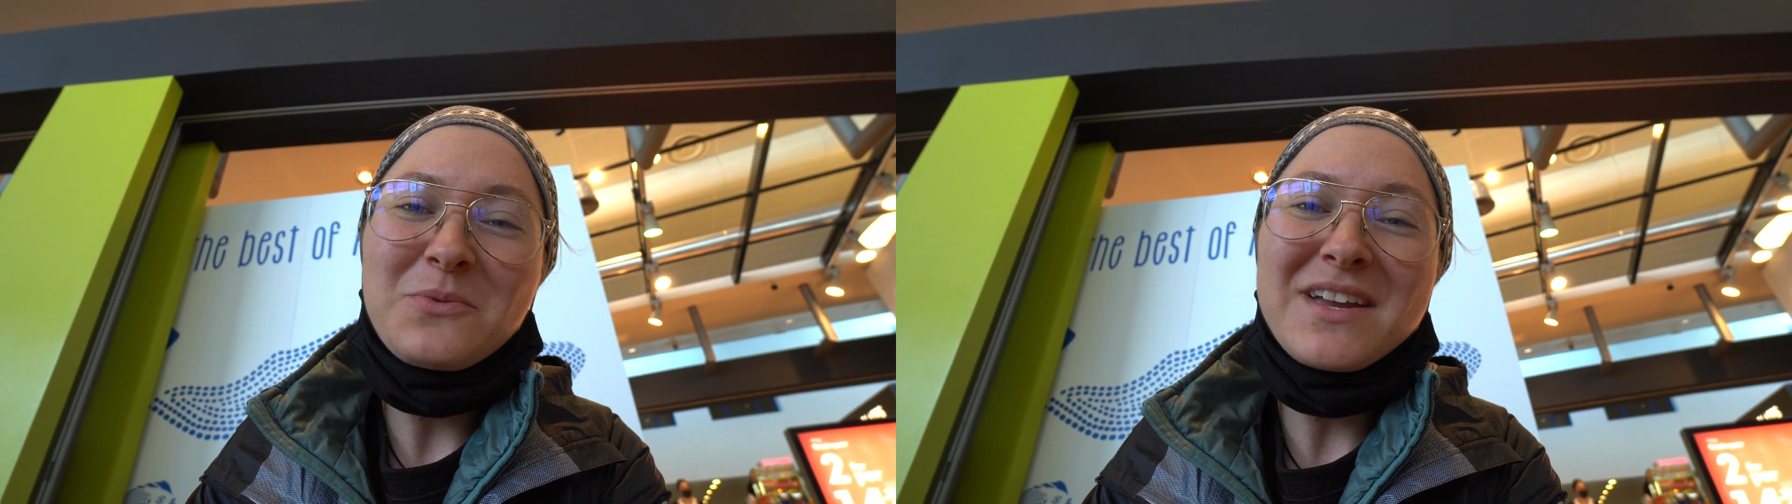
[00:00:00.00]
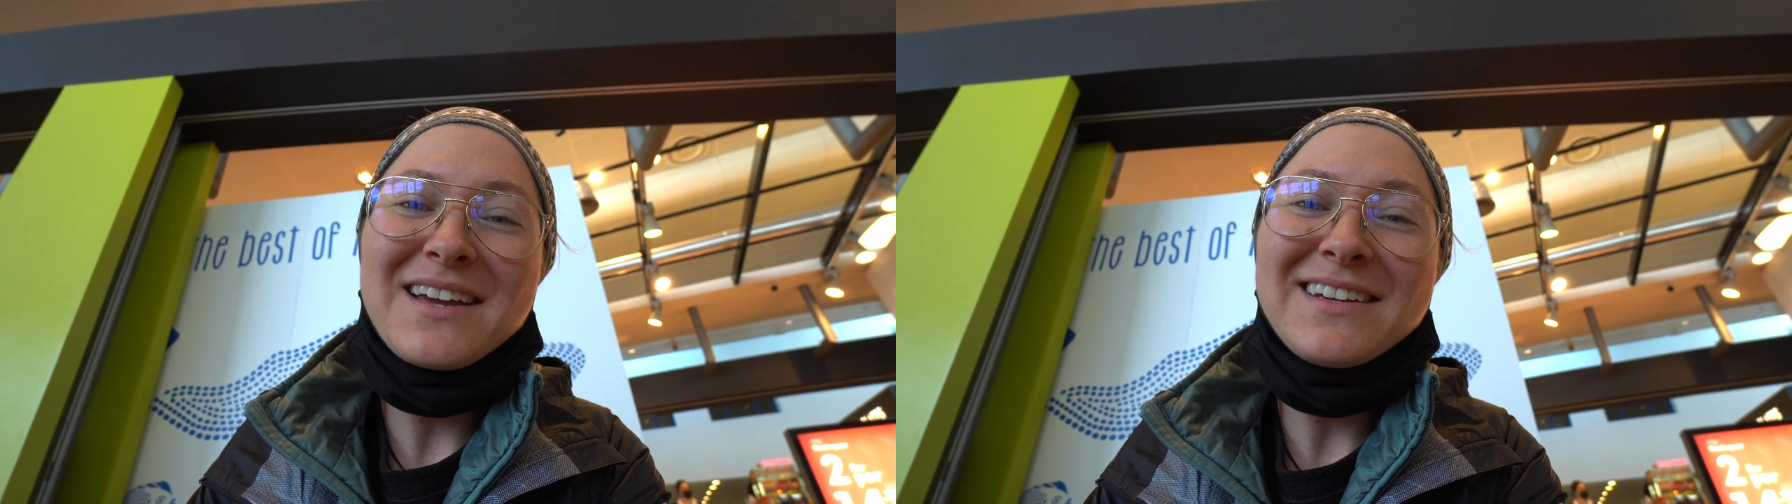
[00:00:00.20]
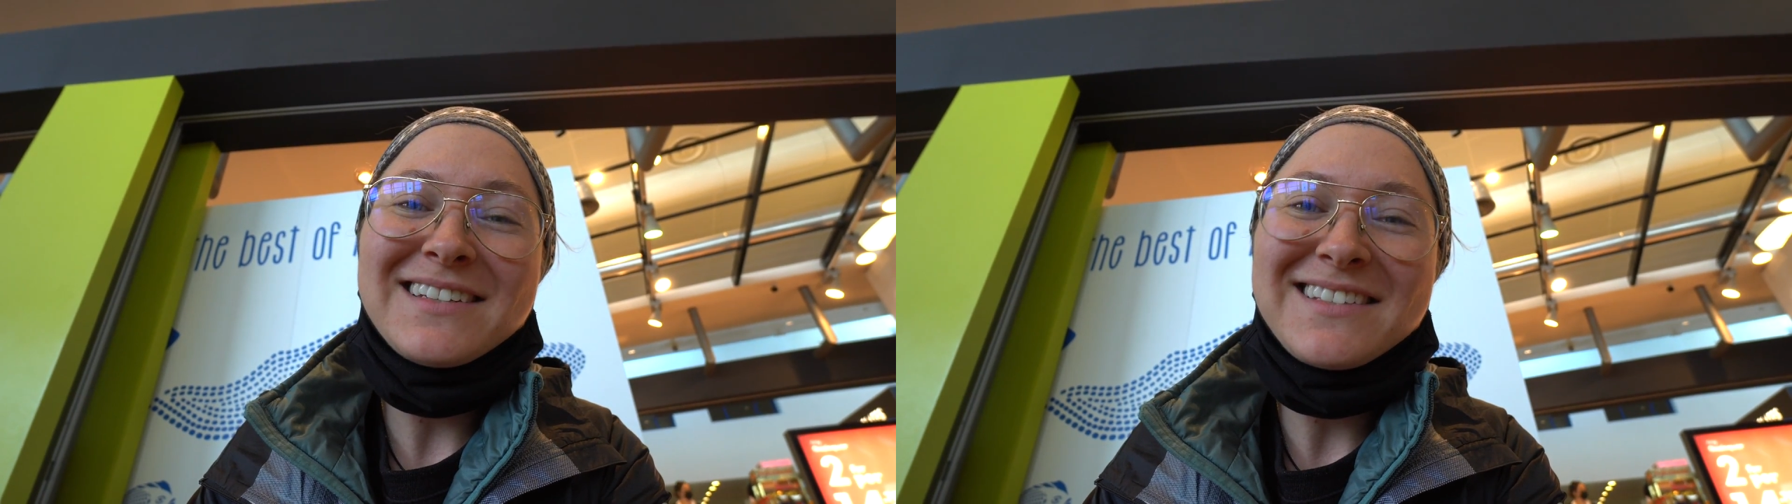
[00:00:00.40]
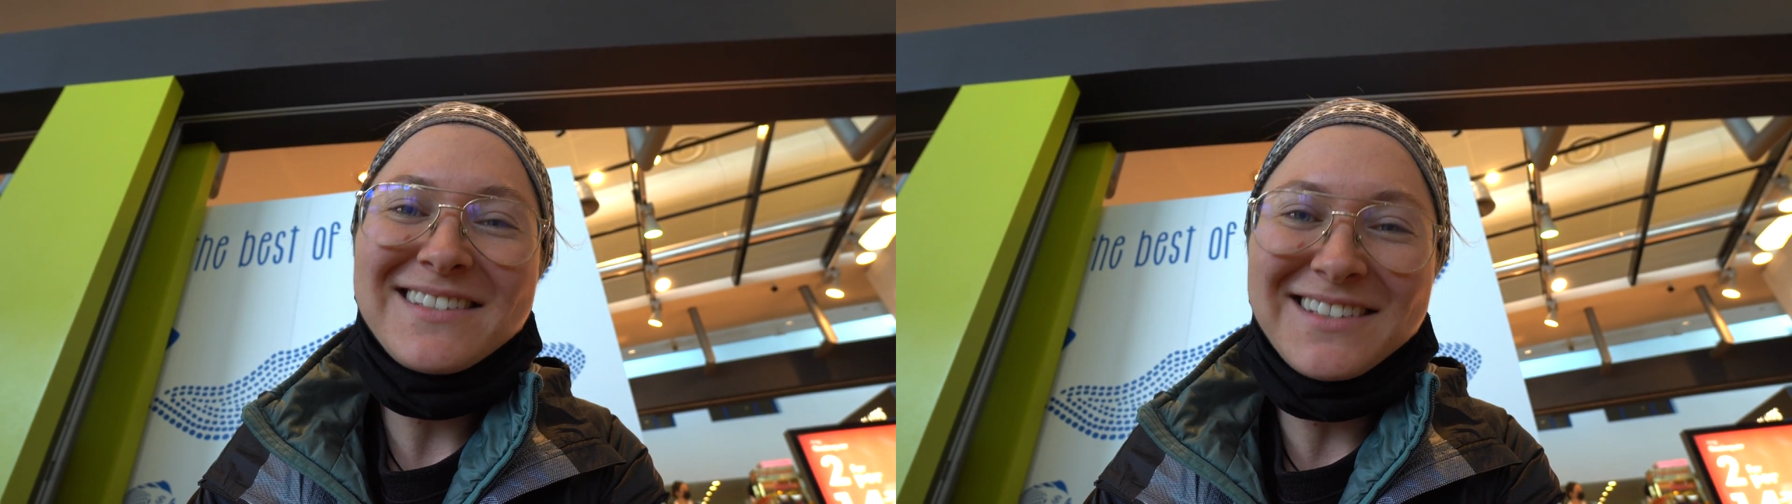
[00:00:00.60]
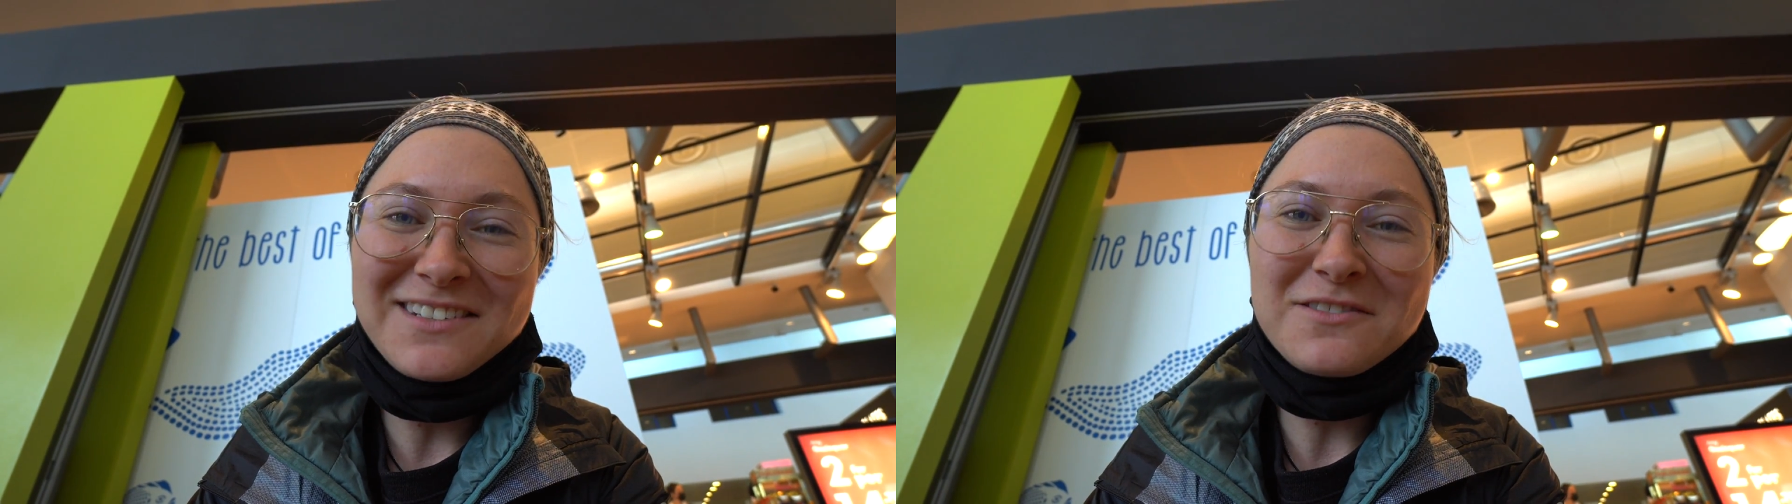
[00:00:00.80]
we had a
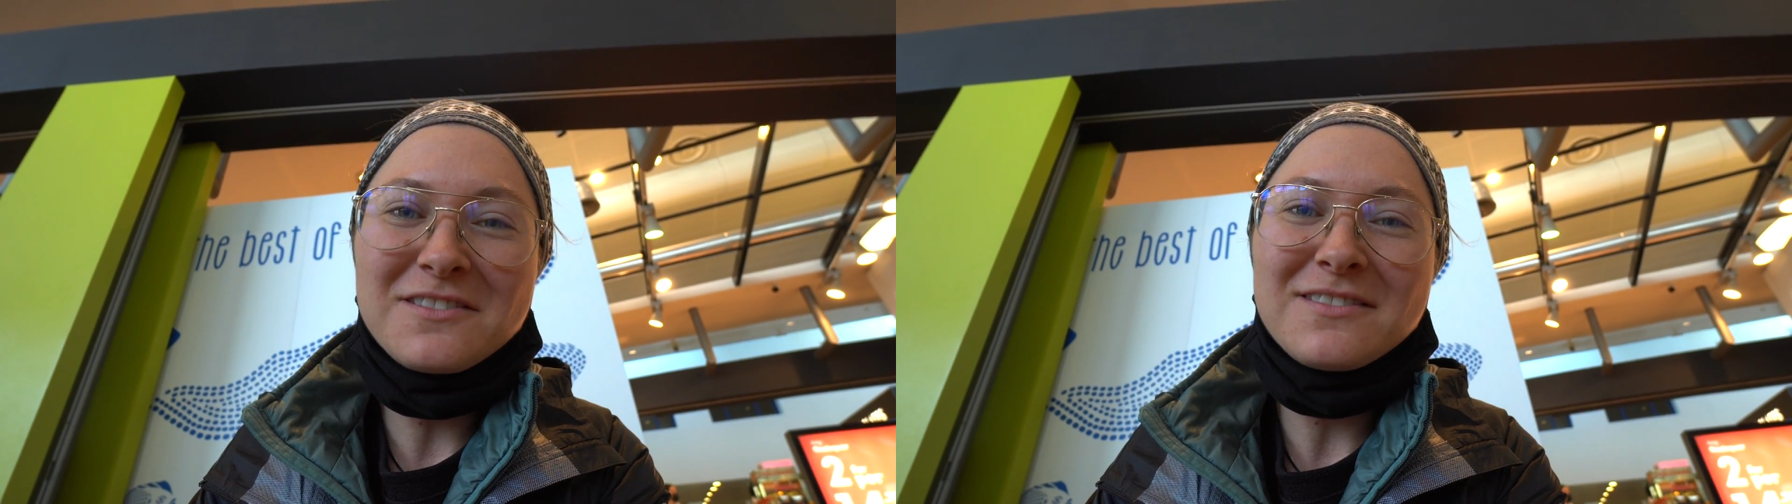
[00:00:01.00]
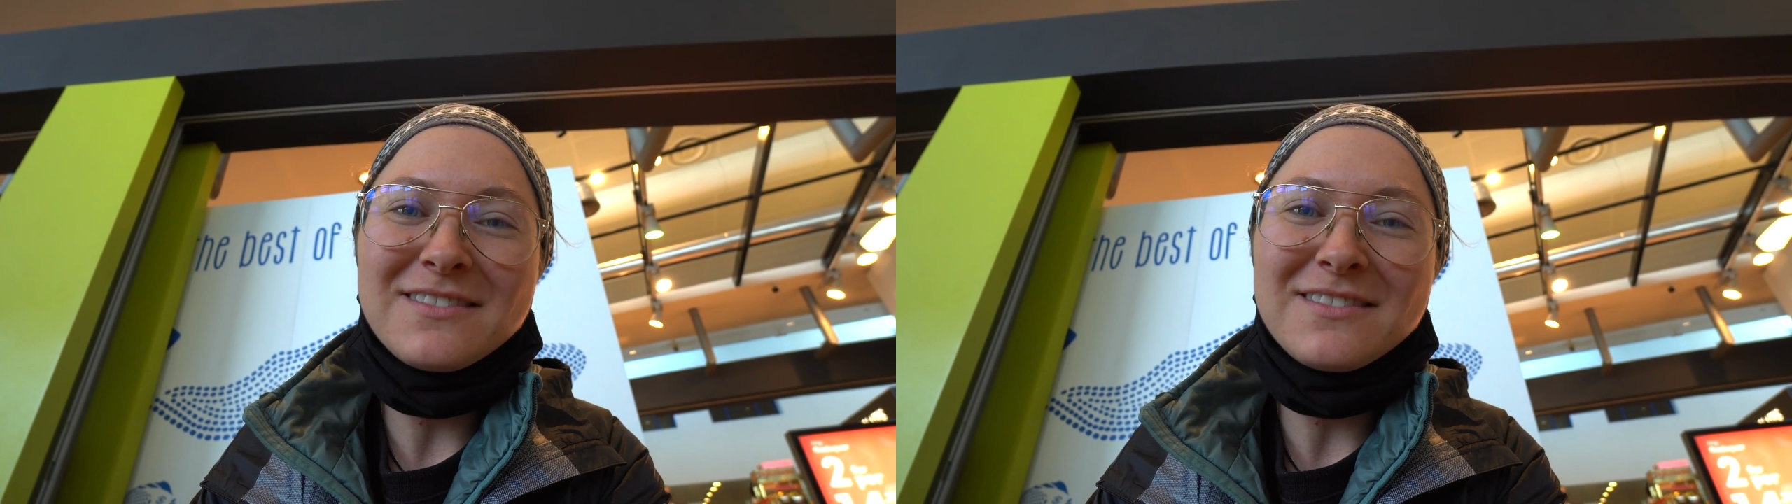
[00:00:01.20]
single